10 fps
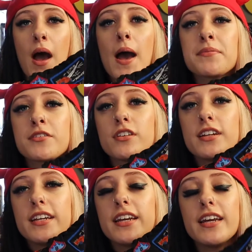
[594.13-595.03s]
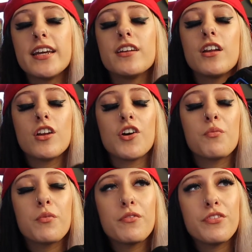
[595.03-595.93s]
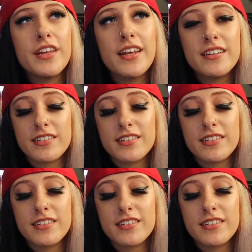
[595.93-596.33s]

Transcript: absolutely in love with these.